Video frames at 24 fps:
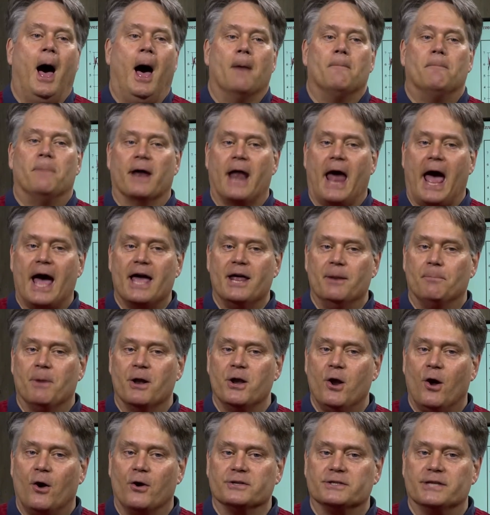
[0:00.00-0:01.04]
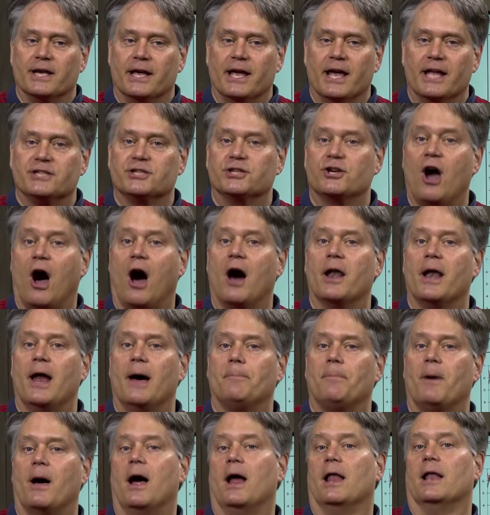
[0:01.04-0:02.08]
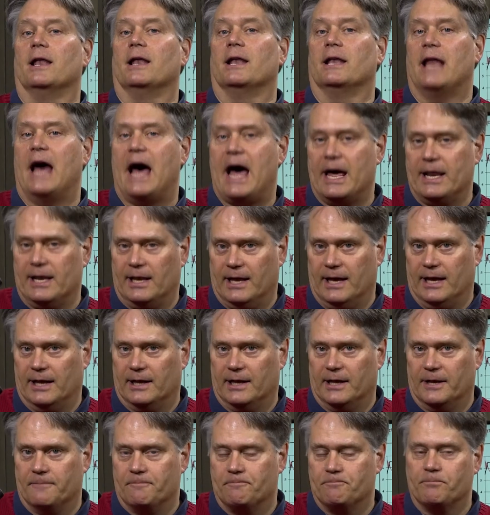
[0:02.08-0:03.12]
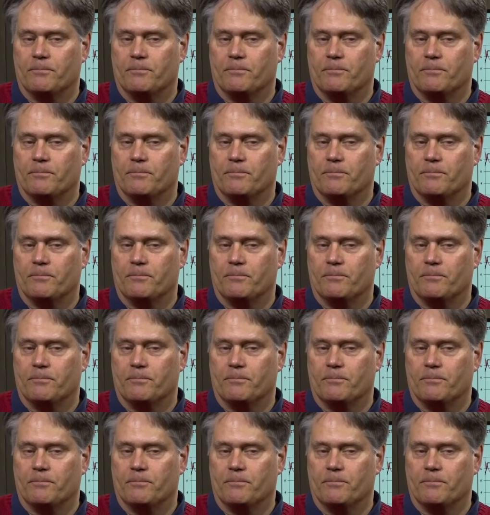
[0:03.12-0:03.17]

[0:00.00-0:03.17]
But notice, it's gone up a lot lately.